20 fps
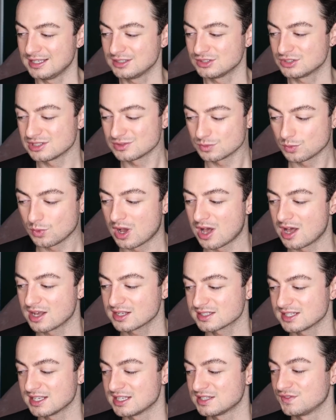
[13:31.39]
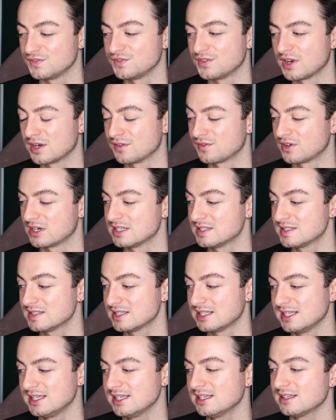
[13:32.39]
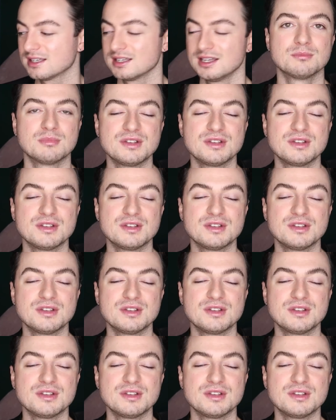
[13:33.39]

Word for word: it just works. It's very, very sleek.